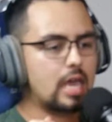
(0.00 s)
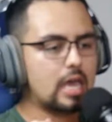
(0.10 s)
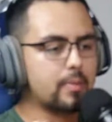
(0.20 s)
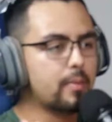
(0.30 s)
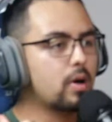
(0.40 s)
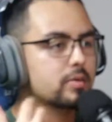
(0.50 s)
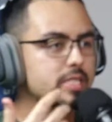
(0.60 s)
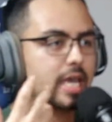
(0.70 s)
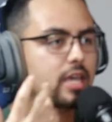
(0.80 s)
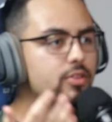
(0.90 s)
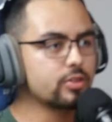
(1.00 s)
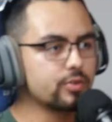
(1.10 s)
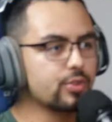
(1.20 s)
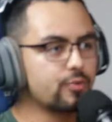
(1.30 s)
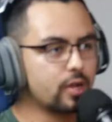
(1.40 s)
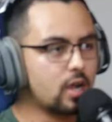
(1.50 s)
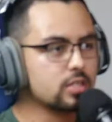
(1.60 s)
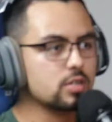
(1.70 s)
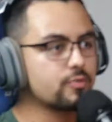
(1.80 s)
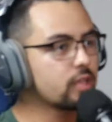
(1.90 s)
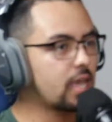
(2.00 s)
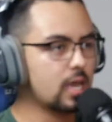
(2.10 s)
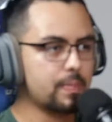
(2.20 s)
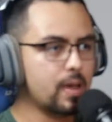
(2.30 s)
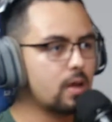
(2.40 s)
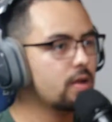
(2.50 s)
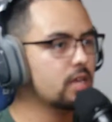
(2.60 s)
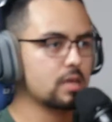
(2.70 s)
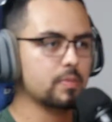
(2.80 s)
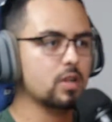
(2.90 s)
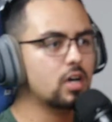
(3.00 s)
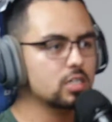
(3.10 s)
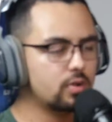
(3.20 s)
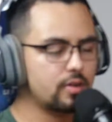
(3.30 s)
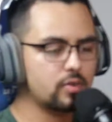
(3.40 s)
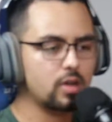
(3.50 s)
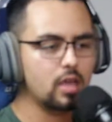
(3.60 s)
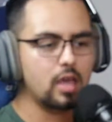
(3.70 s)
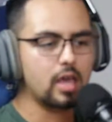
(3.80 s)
And my mom was like, hey, they're doing this free concert for like Katy Perry, Nicki Minaj, whatever.